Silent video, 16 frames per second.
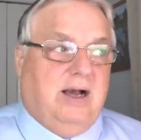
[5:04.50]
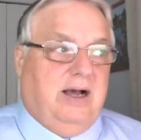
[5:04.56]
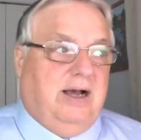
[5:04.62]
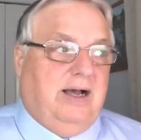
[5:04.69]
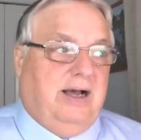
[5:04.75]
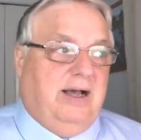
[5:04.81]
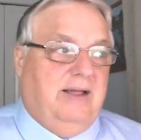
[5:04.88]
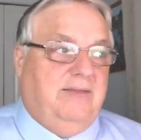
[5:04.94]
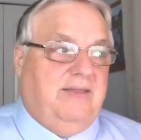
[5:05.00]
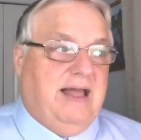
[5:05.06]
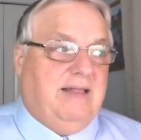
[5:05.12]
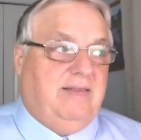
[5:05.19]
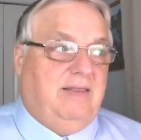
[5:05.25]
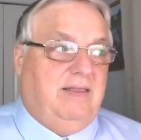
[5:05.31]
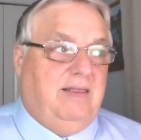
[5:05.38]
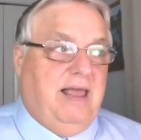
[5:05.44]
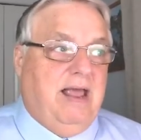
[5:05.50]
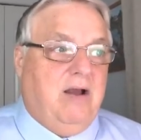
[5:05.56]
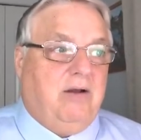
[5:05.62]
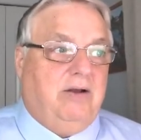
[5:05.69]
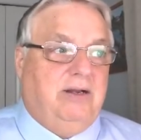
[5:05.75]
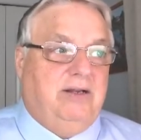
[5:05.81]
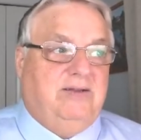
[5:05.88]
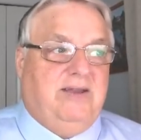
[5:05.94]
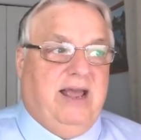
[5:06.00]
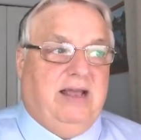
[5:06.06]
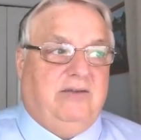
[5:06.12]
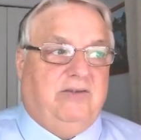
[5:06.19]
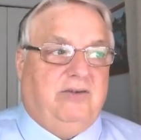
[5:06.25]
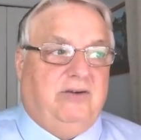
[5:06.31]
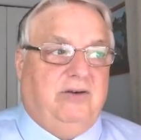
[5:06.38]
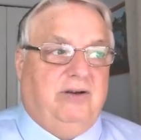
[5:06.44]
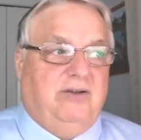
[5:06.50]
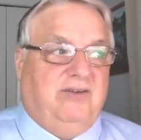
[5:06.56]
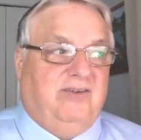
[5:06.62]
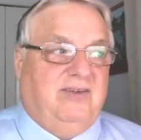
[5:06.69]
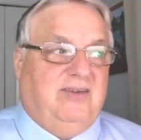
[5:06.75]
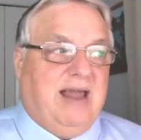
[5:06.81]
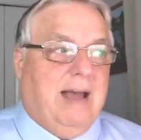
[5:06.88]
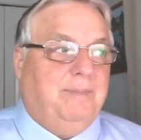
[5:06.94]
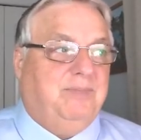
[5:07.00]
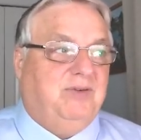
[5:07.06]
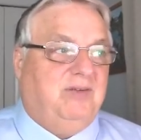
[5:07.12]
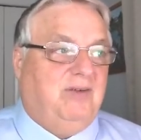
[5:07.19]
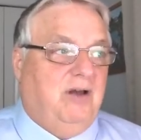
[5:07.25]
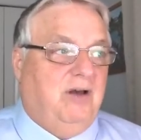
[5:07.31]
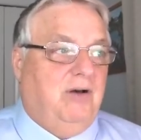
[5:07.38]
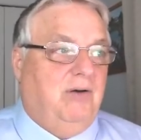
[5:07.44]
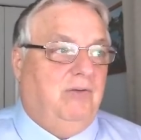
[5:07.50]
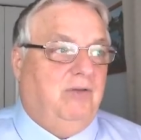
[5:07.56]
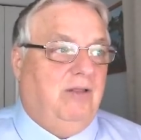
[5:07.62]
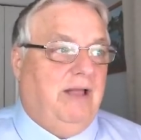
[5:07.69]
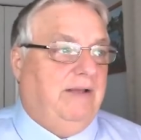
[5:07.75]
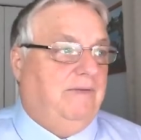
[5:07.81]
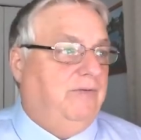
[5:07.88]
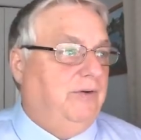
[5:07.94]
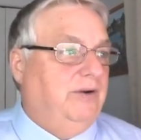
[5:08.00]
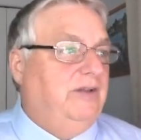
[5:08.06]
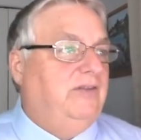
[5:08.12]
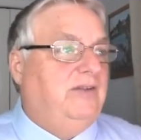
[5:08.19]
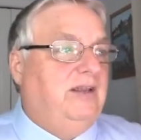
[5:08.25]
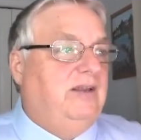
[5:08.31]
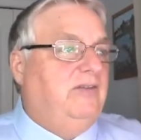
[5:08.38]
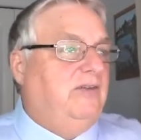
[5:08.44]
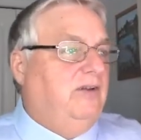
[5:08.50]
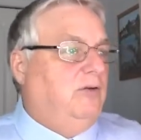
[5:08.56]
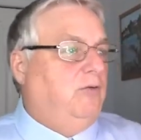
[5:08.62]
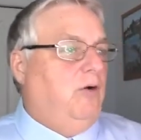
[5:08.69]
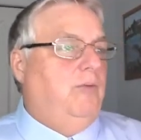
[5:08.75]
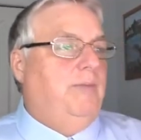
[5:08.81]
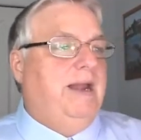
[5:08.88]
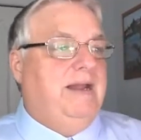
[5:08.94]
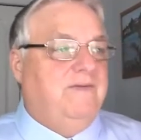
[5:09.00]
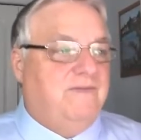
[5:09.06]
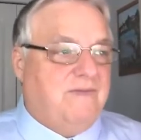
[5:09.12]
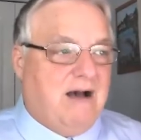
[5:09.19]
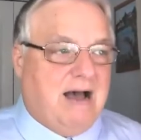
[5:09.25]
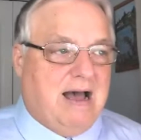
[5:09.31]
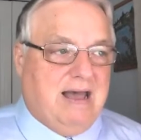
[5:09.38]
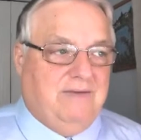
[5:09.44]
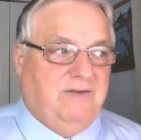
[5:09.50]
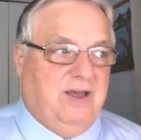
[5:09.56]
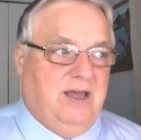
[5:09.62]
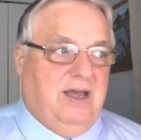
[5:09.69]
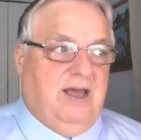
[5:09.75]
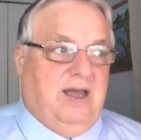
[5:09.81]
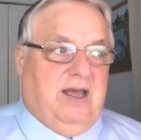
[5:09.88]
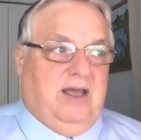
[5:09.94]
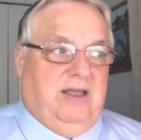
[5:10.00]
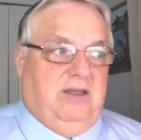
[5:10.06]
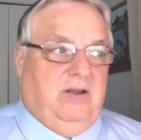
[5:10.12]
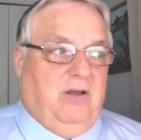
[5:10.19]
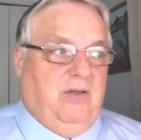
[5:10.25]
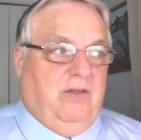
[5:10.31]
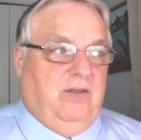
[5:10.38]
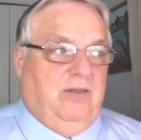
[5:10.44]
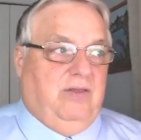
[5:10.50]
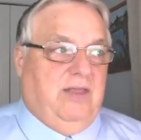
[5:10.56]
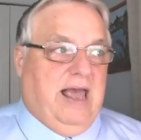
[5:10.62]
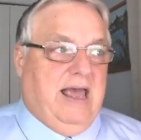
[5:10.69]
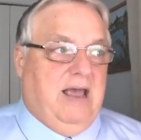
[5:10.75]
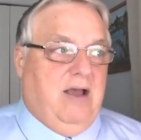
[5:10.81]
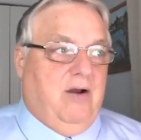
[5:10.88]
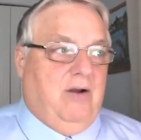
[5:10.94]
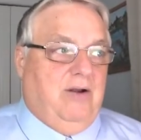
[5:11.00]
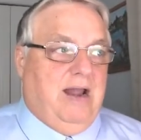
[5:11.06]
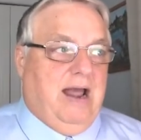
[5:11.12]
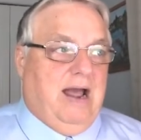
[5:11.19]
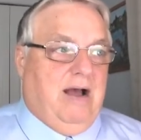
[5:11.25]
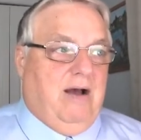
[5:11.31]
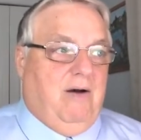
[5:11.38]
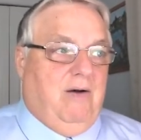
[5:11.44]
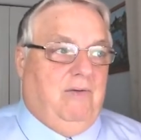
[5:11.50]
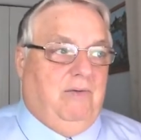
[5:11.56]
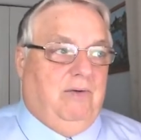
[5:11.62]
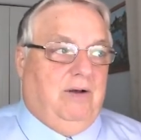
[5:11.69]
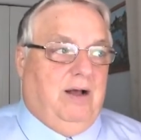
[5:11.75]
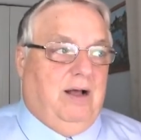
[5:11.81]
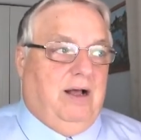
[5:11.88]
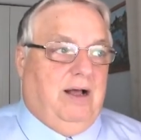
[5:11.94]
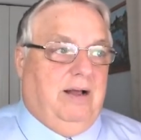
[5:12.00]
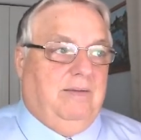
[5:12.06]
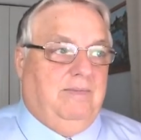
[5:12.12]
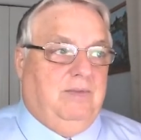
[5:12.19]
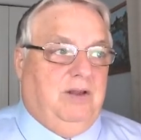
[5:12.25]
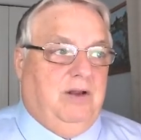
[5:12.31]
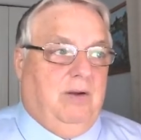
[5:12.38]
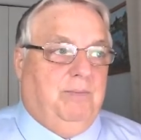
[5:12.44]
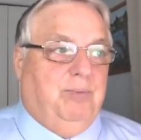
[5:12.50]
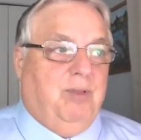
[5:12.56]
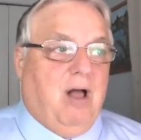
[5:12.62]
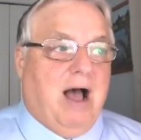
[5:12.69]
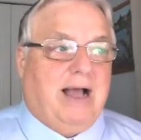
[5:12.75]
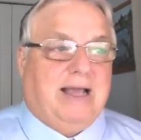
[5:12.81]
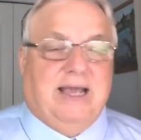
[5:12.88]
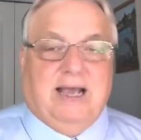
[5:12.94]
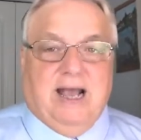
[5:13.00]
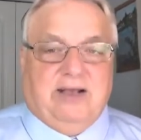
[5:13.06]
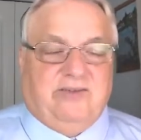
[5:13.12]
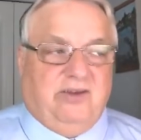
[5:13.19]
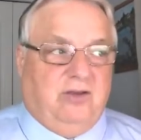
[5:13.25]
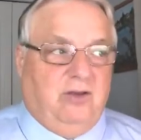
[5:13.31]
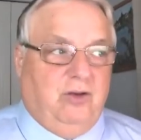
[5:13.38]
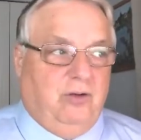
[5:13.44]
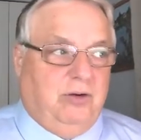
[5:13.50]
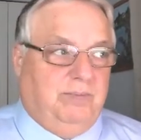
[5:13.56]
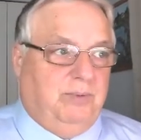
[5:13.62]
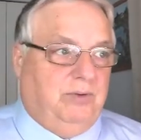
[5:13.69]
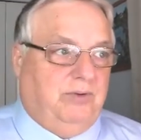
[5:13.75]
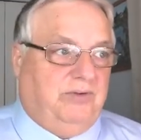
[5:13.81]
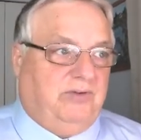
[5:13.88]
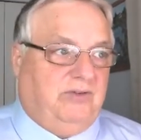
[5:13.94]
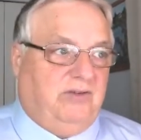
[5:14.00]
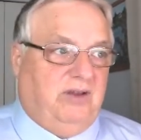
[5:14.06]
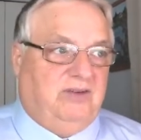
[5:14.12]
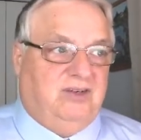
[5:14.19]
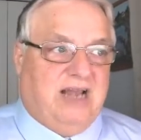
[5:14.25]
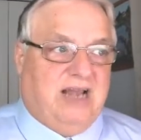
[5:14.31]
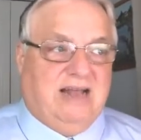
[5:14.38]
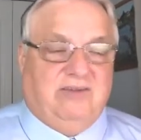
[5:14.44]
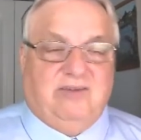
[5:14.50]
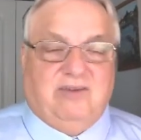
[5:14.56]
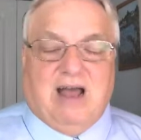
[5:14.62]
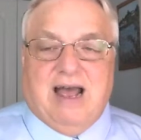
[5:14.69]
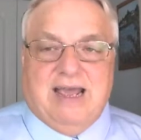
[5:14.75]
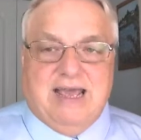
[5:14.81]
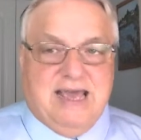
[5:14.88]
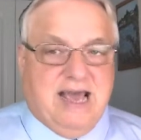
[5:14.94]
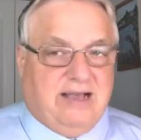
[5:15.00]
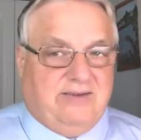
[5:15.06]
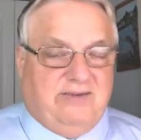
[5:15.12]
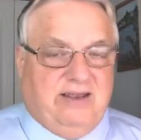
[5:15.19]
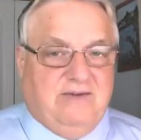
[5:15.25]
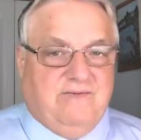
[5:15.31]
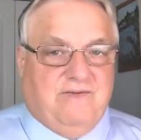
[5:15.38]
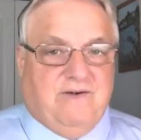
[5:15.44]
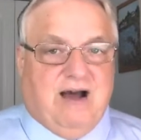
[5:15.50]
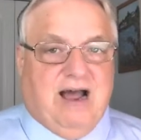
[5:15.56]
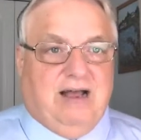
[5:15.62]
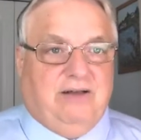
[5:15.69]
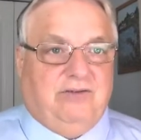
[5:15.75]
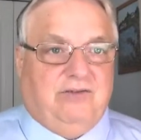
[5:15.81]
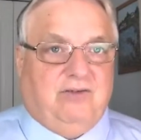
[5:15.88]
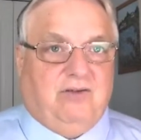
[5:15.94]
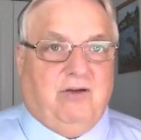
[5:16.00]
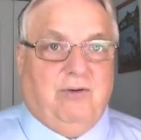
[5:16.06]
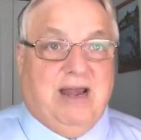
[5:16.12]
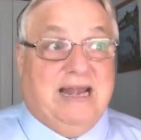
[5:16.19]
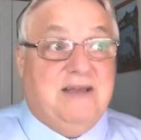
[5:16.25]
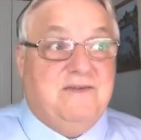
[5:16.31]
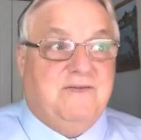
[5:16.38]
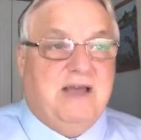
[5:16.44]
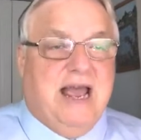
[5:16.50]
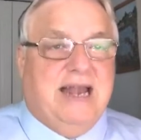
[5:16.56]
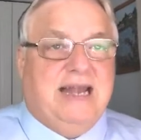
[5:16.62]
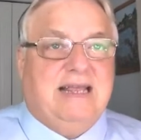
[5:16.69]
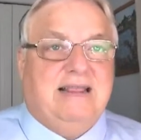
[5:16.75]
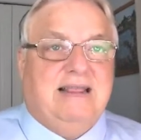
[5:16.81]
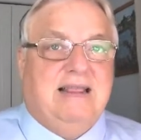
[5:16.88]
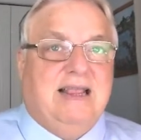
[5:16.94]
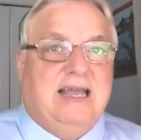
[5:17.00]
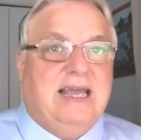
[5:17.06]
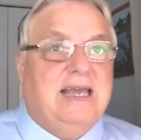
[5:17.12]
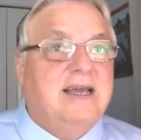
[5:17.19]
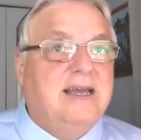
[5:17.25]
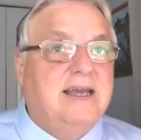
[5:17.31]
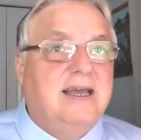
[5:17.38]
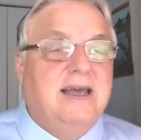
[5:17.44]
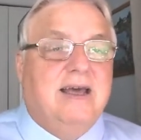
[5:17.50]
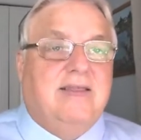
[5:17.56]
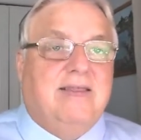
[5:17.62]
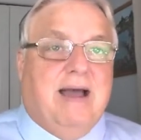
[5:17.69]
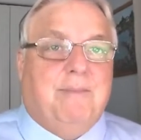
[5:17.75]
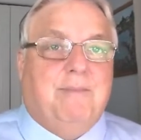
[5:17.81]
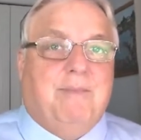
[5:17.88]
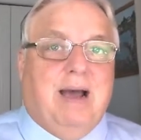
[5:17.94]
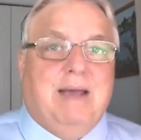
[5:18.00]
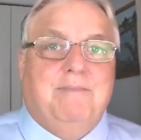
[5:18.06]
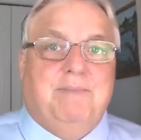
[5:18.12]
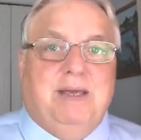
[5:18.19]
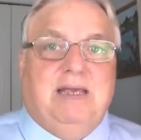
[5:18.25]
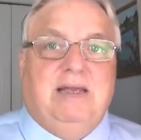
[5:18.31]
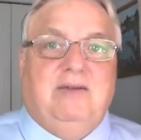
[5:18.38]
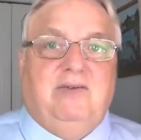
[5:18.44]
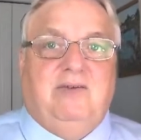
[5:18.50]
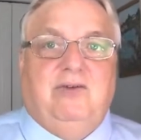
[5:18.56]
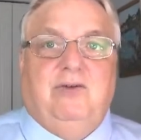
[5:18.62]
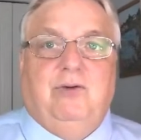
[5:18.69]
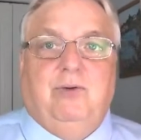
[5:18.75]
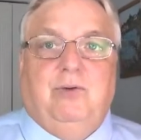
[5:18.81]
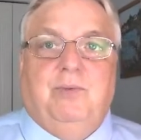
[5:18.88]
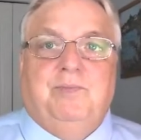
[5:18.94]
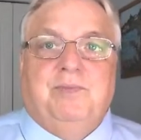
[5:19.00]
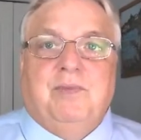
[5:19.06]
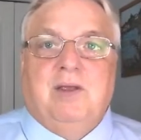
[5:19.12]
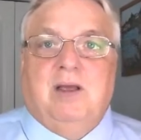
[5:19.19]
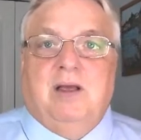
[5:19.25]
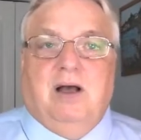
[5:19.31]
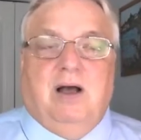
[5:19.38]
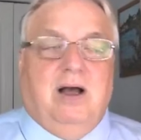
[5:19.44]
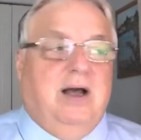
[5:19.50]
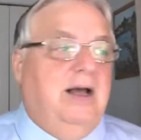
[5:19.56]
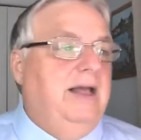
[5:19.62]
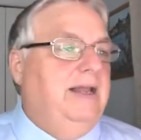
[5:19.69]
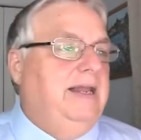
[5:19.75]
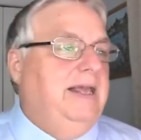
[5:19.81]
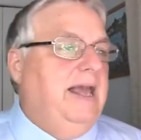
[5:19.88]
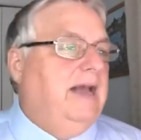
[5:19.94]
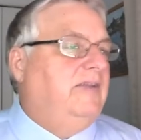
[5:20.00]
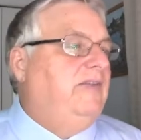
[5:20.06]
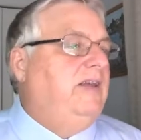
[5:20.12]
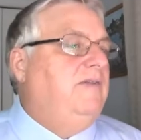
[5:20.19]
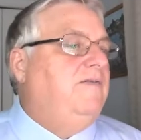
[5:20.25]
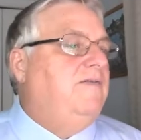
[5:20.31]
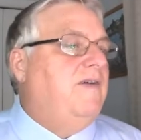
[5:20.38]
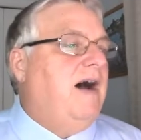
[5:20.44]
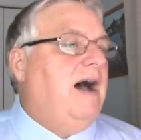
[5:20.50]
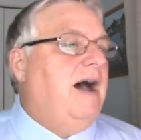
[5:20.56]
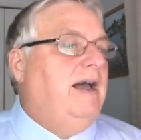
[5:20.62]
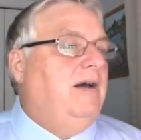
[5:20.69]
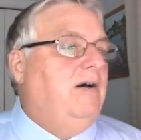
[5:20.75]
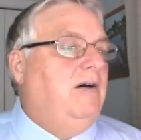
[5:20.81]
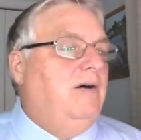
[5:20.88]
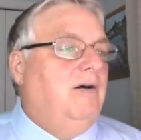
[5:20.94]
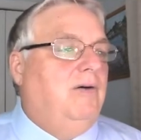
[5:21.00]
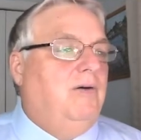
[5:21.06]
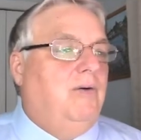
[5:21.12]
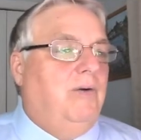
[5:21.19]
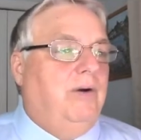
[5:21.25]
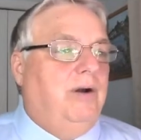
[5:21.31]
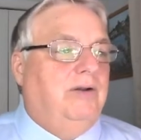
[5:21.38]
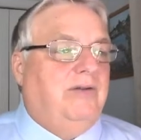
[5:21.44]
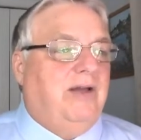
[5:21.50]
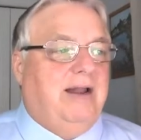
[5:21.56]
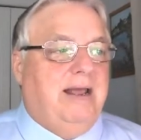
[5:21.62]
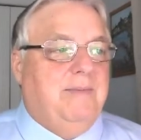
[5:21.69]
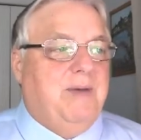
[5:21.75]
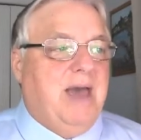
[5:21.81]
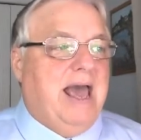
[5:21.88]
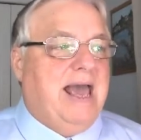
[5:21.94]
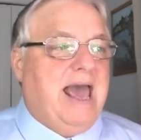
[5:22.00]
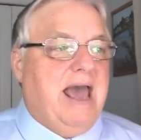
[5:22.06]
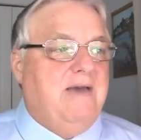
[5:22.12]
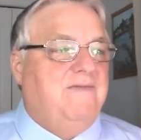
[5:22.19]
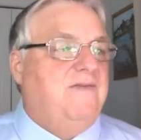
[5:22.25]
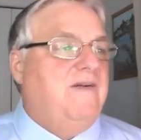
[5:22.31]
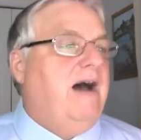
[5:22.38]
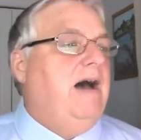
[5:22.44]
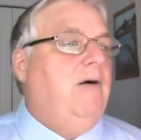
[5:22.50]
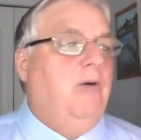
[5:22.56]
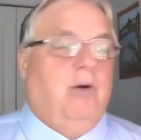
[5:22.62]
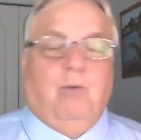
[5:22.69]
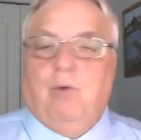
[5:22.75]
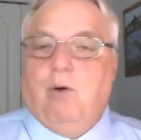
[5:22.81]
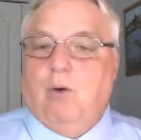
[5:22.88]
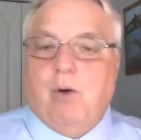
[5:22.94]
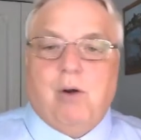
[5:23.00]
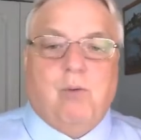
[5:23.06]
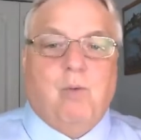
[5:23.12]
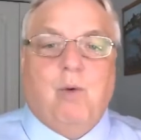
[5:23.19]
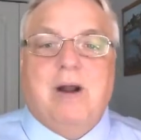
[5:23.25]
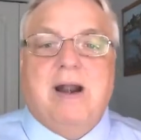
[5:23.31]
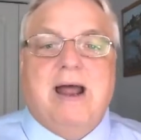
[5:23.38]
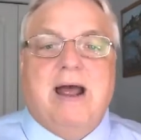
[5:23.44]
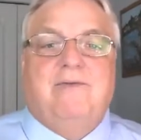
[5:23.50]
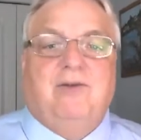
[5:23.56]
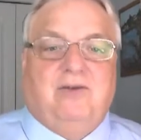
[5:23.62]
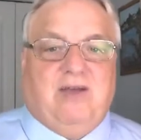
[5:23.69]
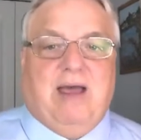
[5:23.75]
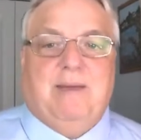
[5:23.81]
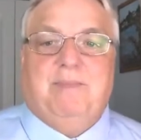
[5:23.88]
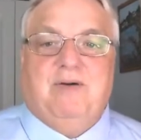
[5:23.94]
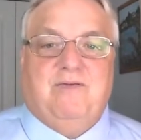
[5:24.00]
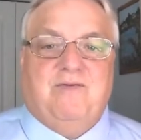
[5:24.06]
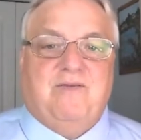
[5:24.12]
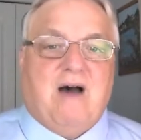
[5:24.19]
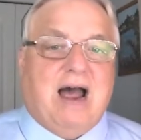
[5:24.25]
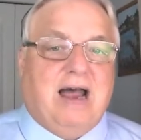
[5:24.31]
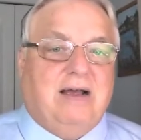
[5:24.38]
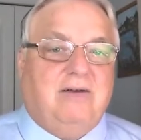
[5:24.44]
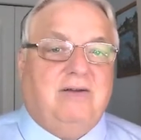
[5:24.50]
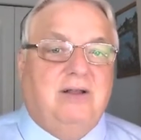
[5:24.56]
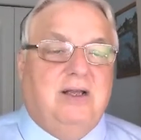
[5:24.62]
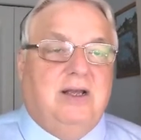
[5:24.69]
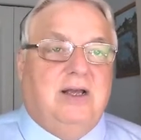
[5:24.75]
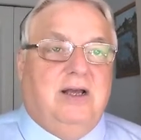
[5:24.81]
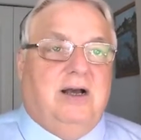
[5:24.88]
that they are going to take certain steps. So like, for instance, in Chrome 85, they are now, blocking executables such as .exe files. So any link that might be to an exe file or a .apk file or whatever type of file,